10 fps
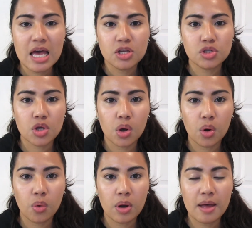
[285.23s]

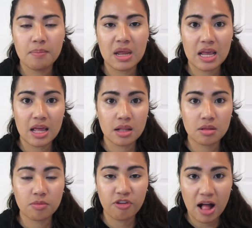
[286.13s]
So, and that
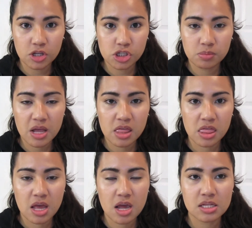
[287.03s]
it polished my
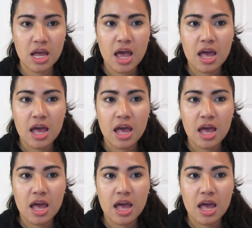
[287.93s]
teeth.